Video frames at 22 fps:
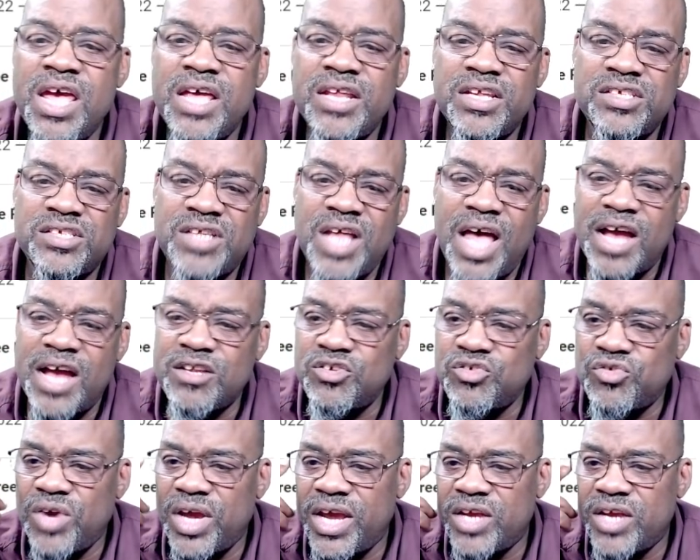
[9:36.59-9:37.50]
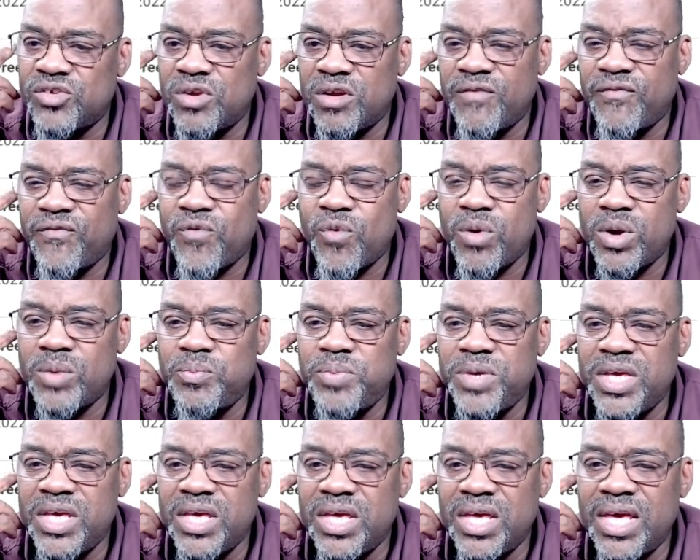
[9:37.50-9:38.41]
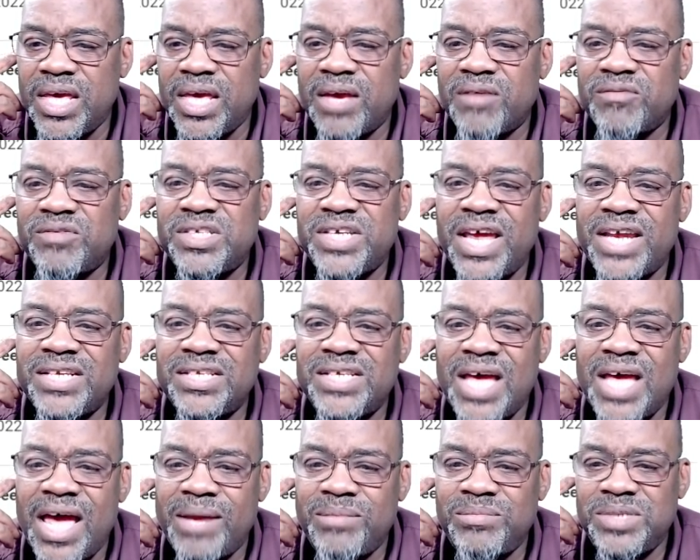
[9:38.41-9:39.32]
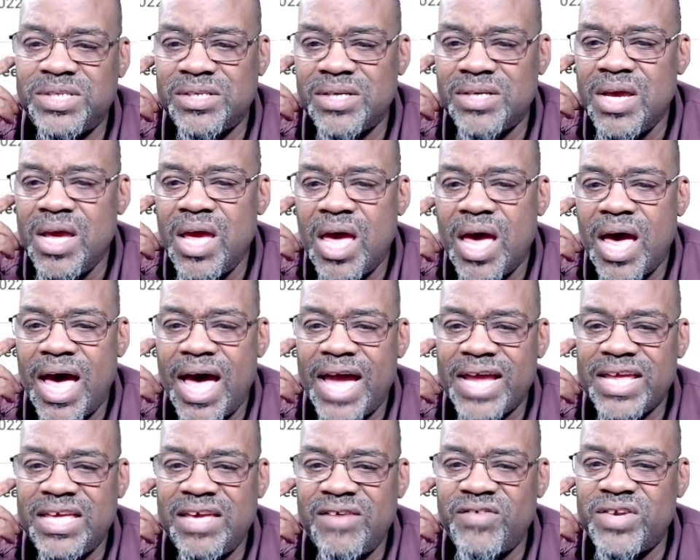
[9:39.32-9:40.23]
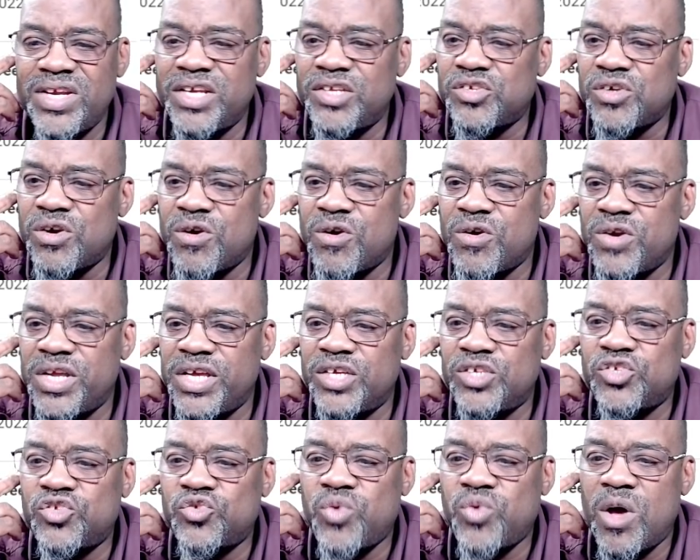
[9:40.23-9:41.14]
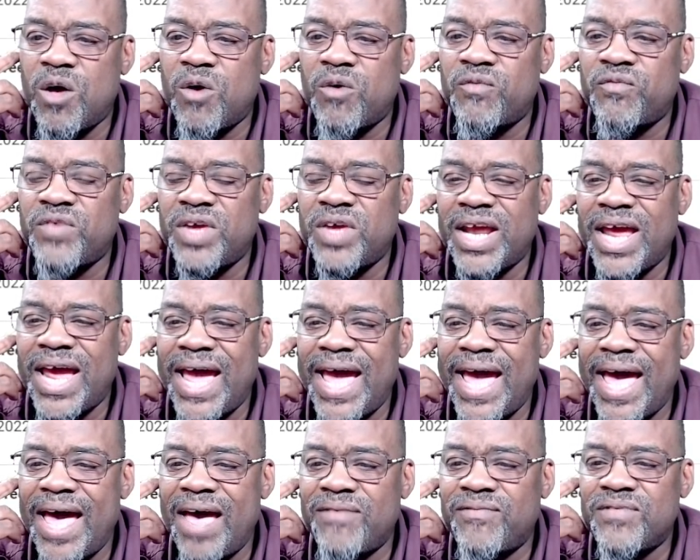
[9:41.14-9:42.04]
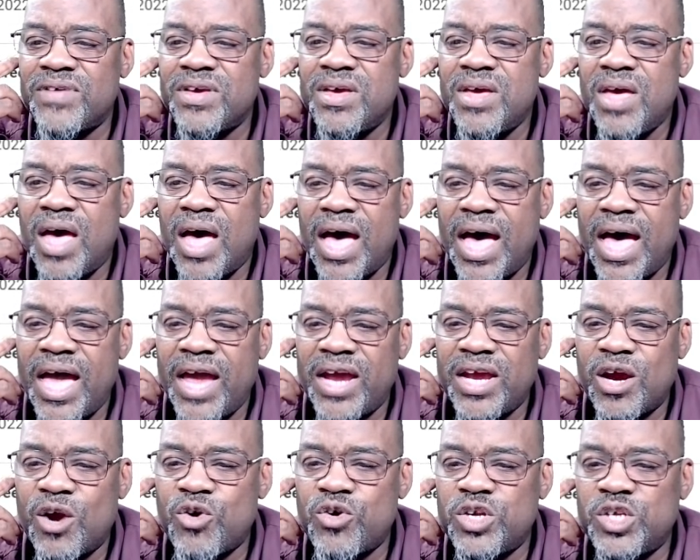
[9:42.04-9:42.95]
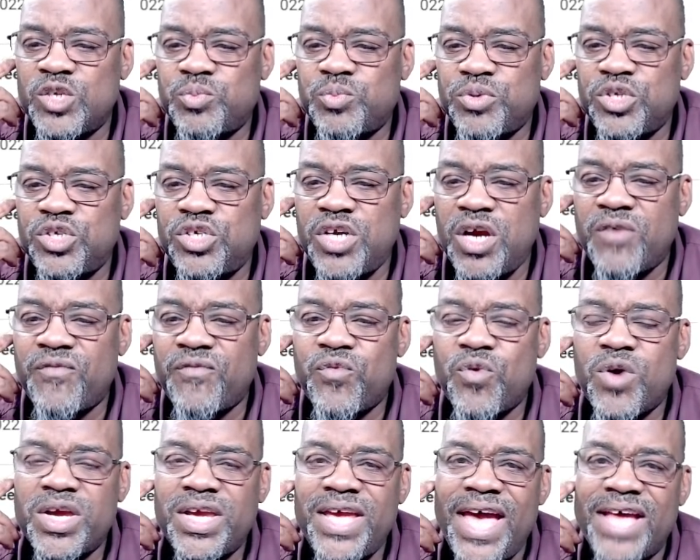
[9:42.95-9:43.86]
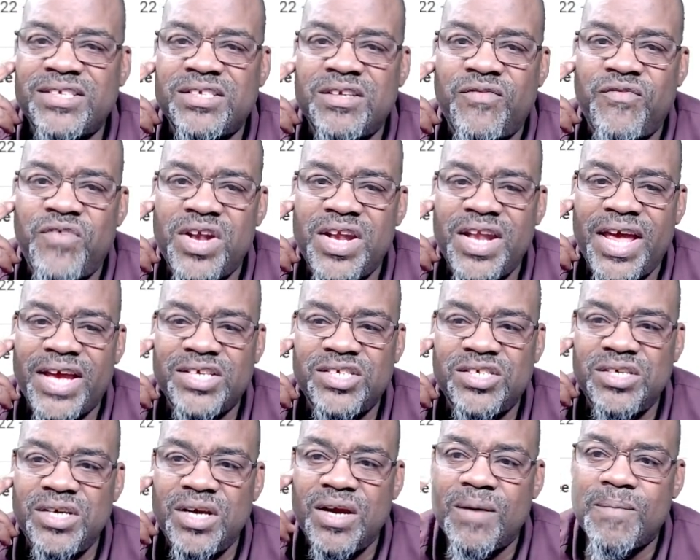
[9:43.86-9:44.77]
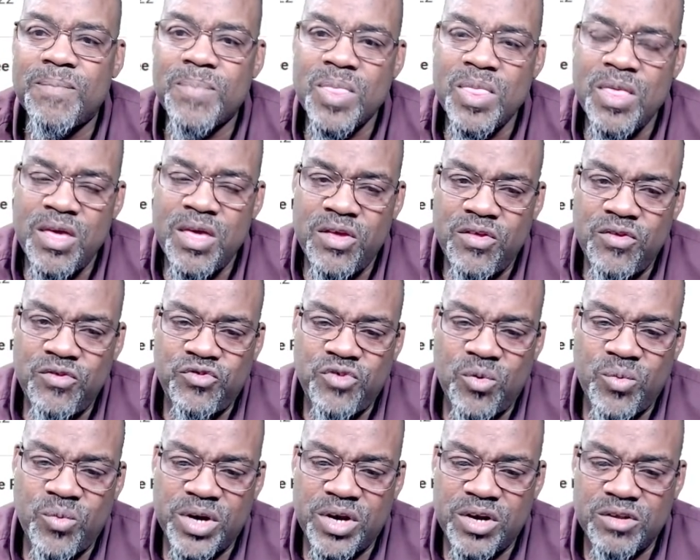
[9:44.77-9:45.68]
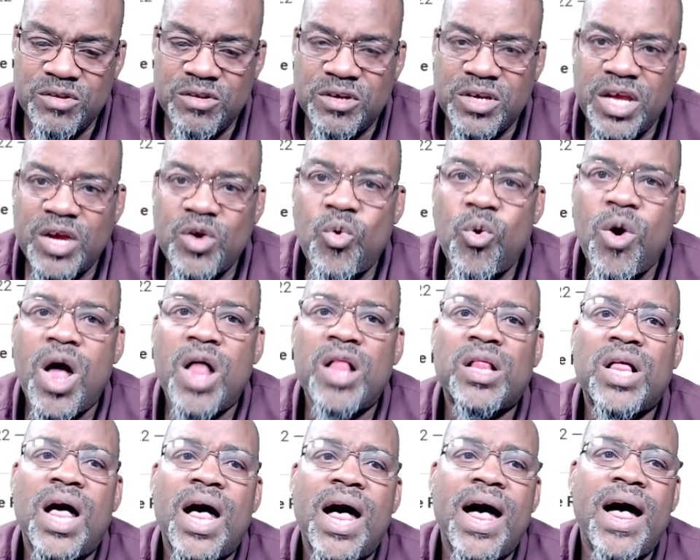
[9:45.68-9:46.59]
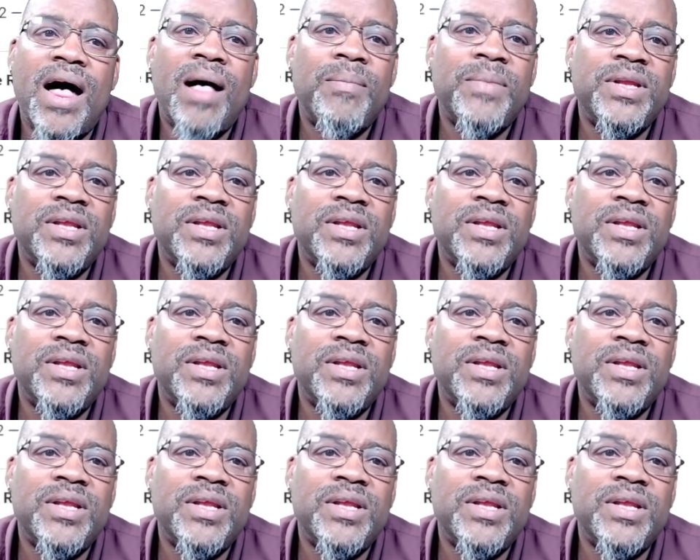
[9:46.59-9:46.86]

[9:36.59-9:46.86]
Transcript: The stock trades on the forward PE of 10 times, uh, given its earnings 12 and a half uh, earnings per share forecasted for next year. So we're going to look at Qualcomm.